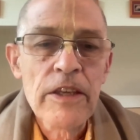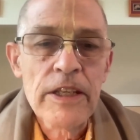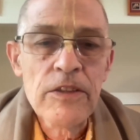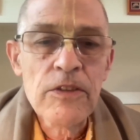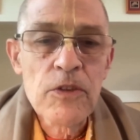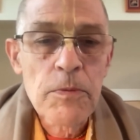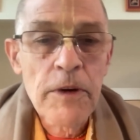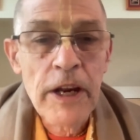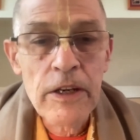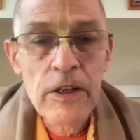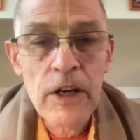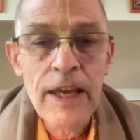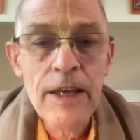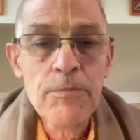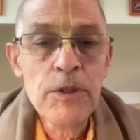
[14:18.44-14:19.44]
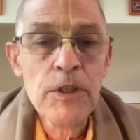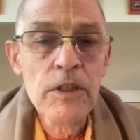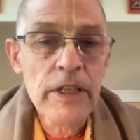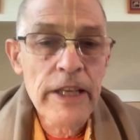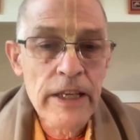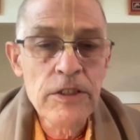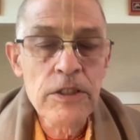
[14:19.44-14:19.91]
that inspire
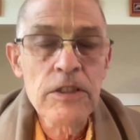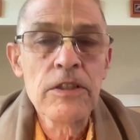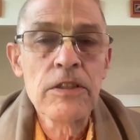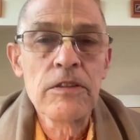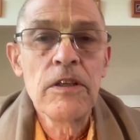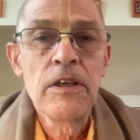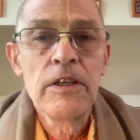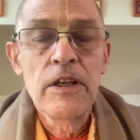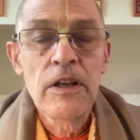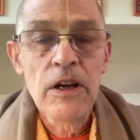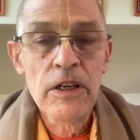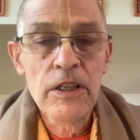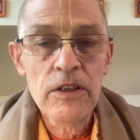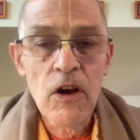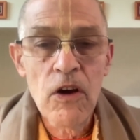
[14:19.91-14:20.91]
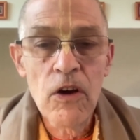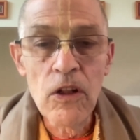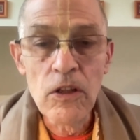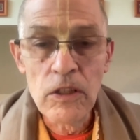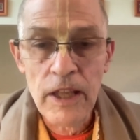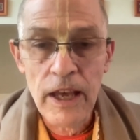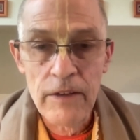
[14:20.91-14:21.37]
emulation on
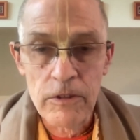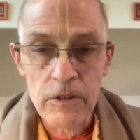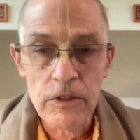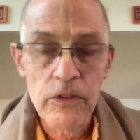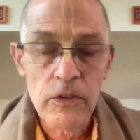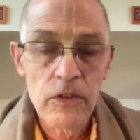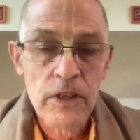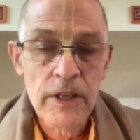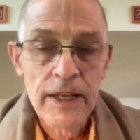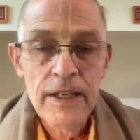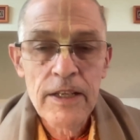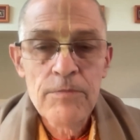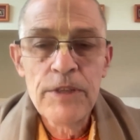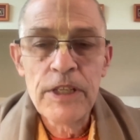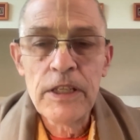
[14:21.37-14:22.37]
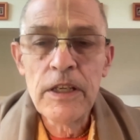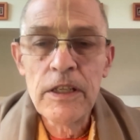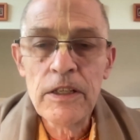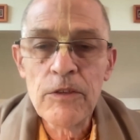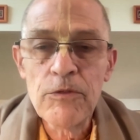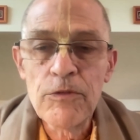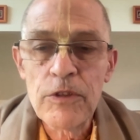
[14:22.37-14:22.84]
all levels,
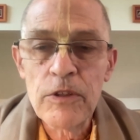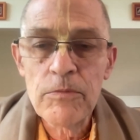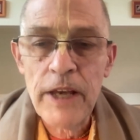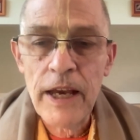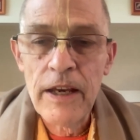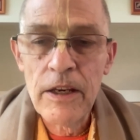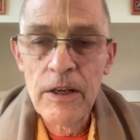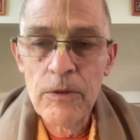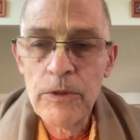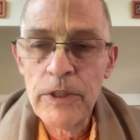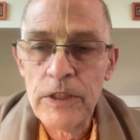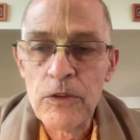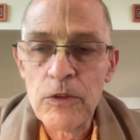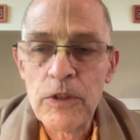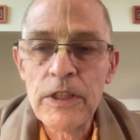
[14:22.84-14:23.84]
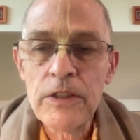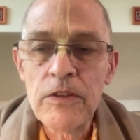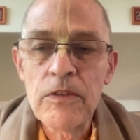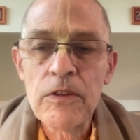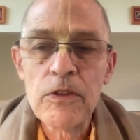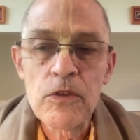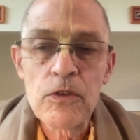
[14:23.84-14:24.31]
beginning from how we
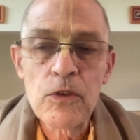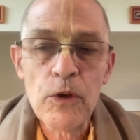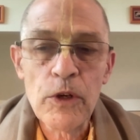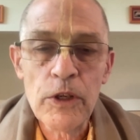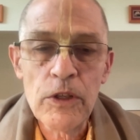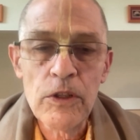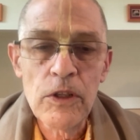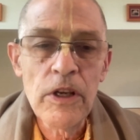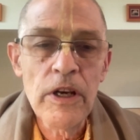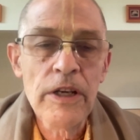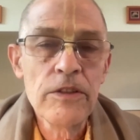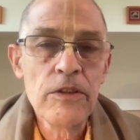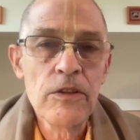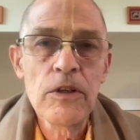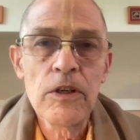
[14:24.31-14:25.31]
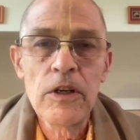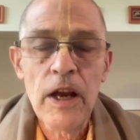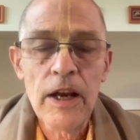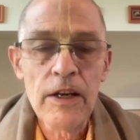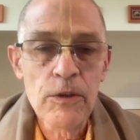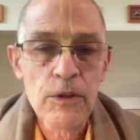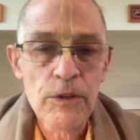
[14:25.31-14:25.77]
treat the soil
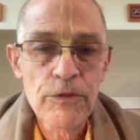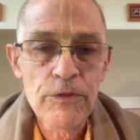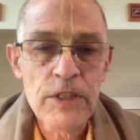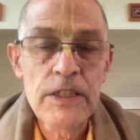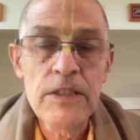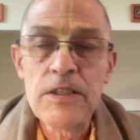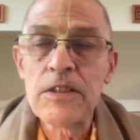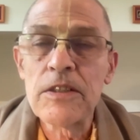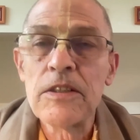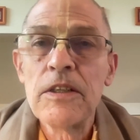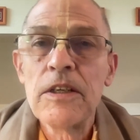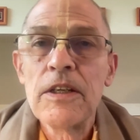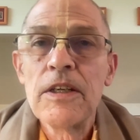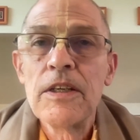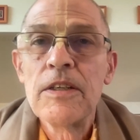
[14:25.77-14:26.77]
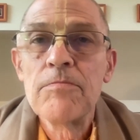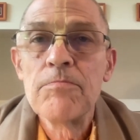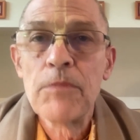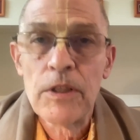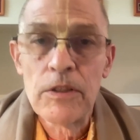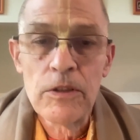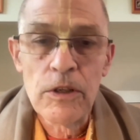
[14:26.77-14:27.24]
under our feet,
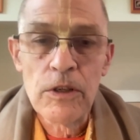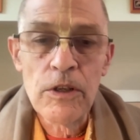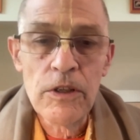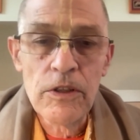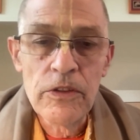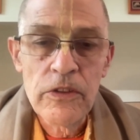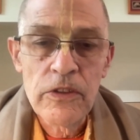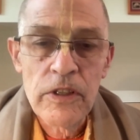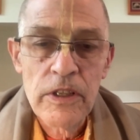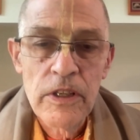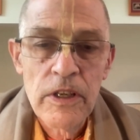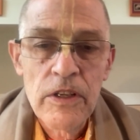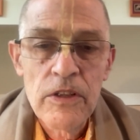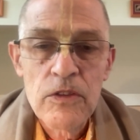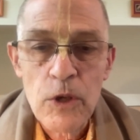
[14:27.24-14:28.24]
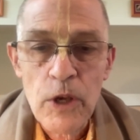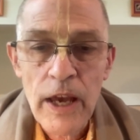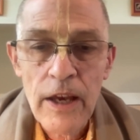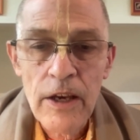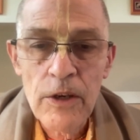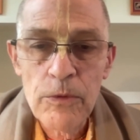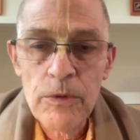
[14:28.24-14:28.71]
Mother Earth, to
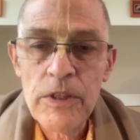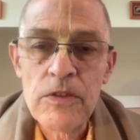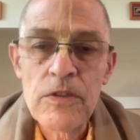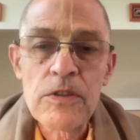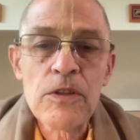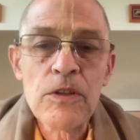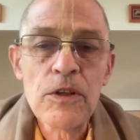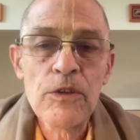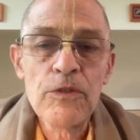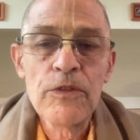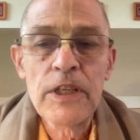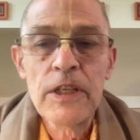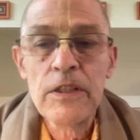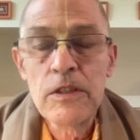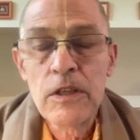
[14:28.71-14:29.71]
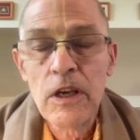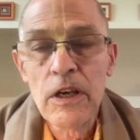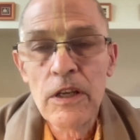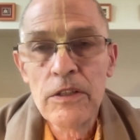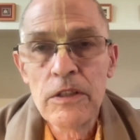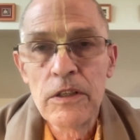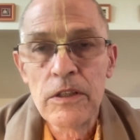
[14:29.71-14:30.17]
how we serve each
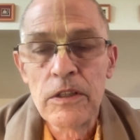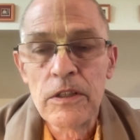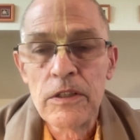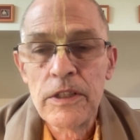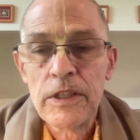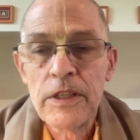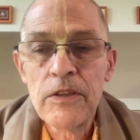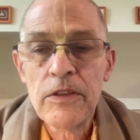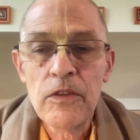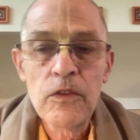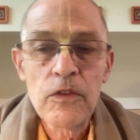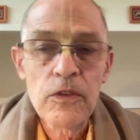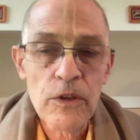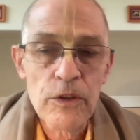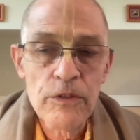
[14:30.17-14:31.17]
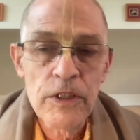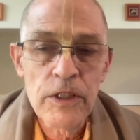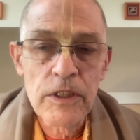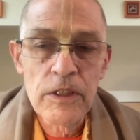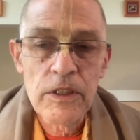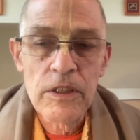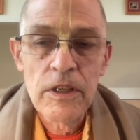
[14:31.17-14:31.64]
other in
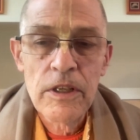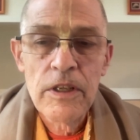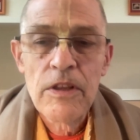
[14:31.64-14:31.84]
serving